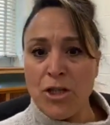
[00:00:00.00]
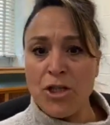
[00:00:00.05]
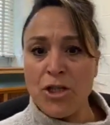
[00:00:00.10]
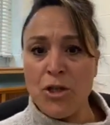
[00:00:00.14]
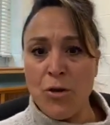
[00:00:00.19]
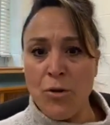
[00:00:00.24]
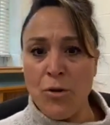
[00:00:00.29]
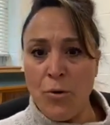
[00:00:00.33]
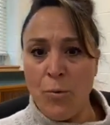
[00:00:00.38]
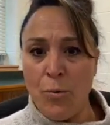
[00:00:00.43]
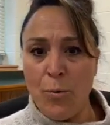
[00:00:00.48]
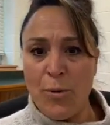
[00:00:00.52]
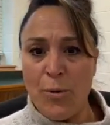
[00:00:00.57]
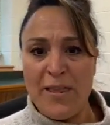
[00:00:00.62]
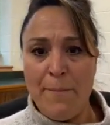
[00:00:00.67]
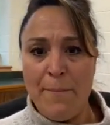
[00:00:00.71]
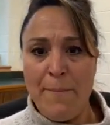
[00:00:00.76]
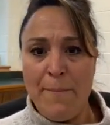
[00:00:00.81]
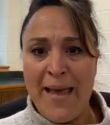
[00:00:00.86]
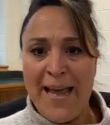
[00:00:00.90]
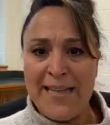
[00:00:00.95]
So with
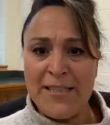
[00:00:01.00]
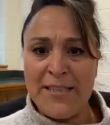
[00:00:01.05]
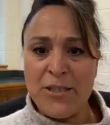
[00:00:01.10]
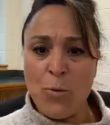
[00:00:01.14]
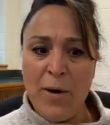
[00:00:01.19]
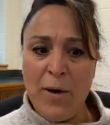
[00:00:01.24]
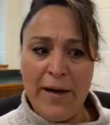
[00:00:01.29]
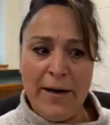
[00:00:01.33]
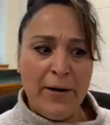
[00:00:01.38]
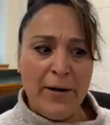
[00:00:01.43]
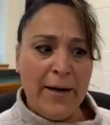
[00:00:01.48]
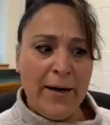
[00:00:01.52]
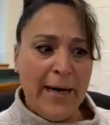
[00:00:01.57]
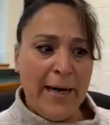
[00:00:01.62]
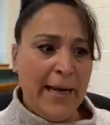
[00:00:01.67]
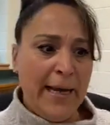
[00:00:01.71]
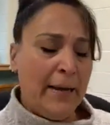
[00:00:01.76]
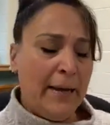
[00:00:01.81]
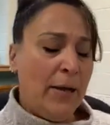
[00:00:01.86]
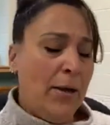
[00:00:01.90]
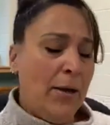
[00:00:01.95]
mask
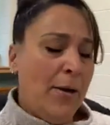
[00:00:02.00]
wearing,